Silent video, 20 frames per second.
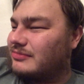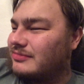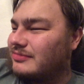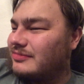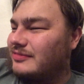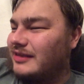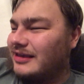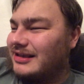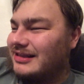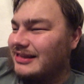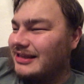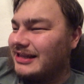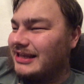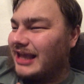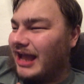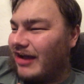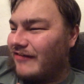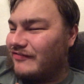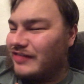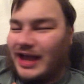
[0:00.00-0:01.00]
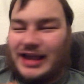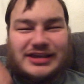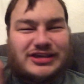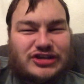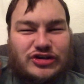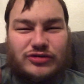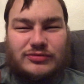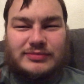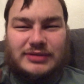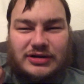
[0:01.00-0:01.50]
they clearly have that
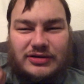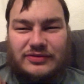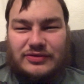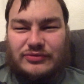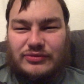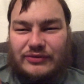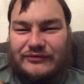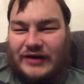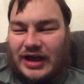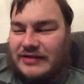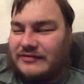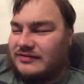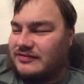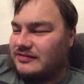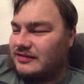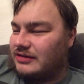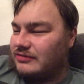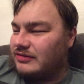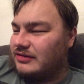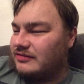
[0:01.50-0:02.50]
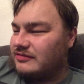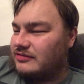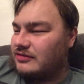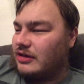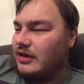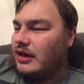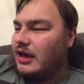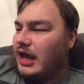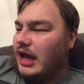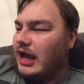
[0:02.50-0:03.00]
humour of the revived series,
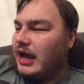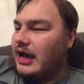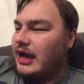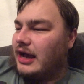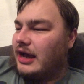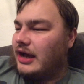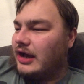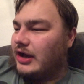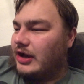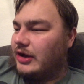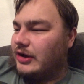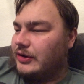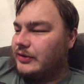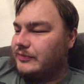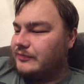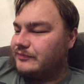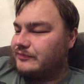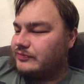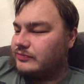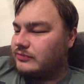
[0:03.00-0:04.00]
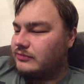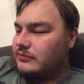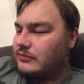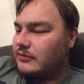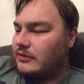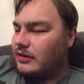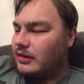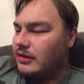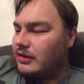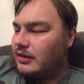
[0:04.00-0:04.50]
with
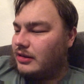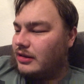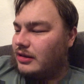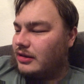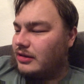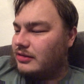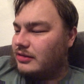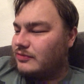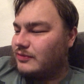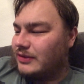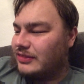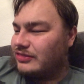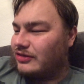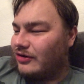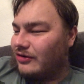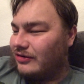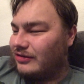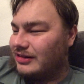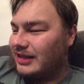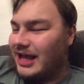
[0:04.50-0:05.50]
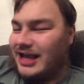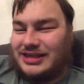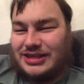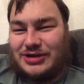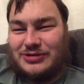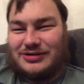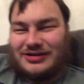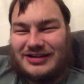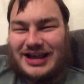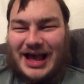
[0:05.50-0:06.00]
the whole, you
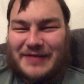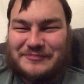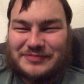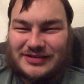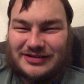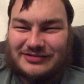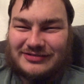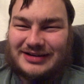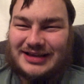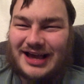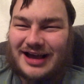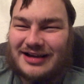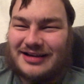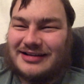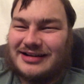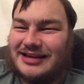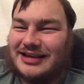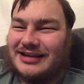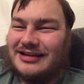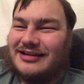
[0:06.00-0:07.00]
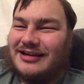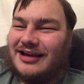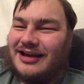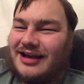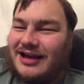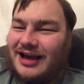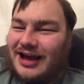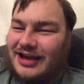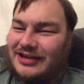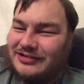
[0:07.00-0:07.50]
look absolutely ugly,
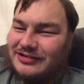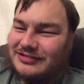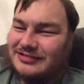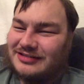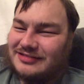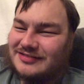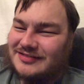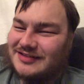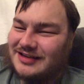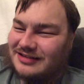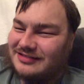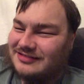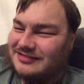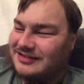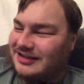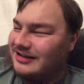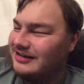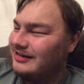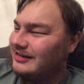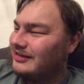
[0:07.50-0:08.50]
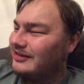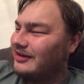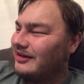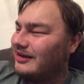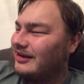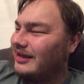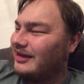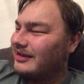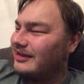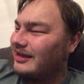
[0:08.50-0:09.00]
you look disgustingly,
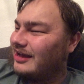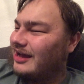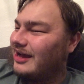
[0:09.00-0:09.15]
like,